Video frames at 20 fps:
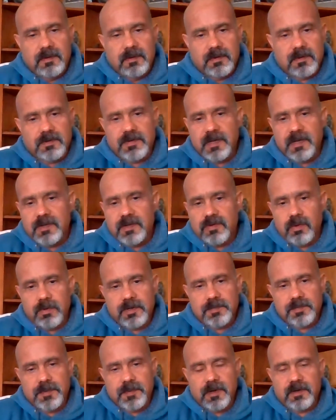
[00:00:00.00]
to send his
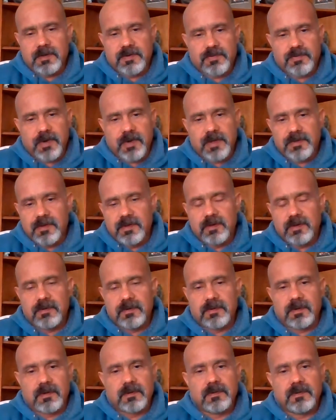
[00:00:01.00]
Holy Spirit to strengthen
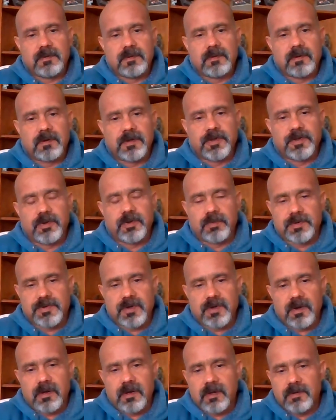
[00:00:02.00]
you in your
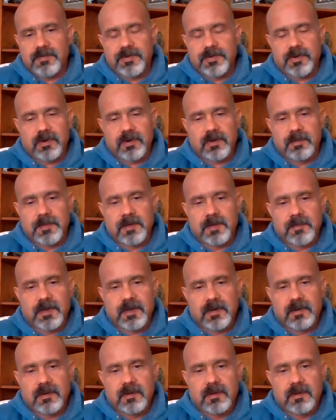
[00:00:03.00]
resolve and your commitment,